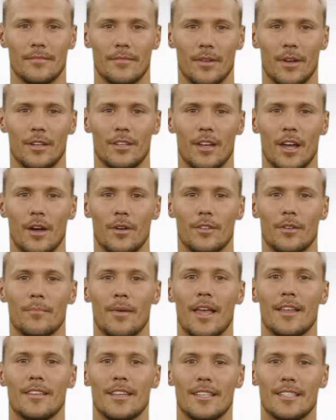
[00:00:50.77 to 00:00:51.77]
We talked
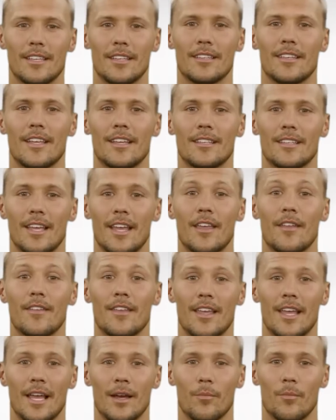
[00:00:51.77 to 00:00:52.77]
about this in detail
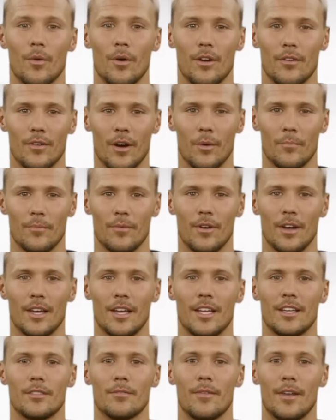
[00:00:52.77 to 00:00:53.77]
in one of our
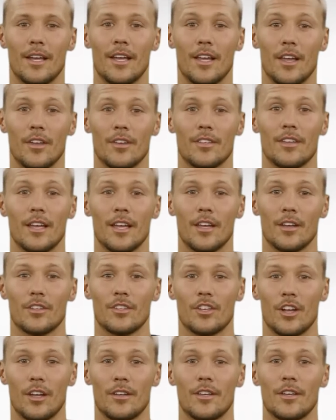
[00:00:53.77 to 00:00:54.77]
previous videos,
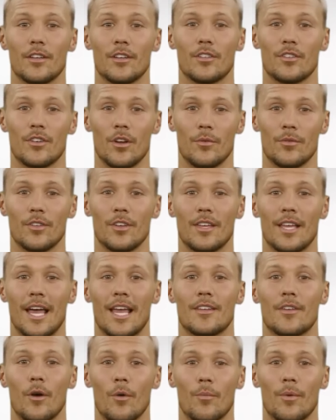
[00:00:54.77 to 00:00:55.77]
check the description
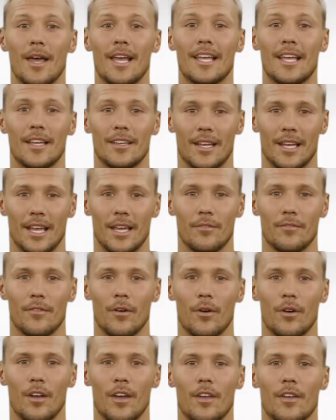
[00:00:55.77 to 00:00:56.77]
and the link in the
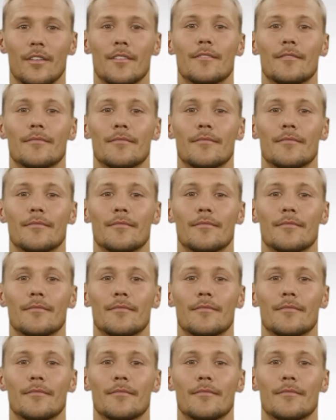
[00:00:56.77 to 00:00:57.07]
info card.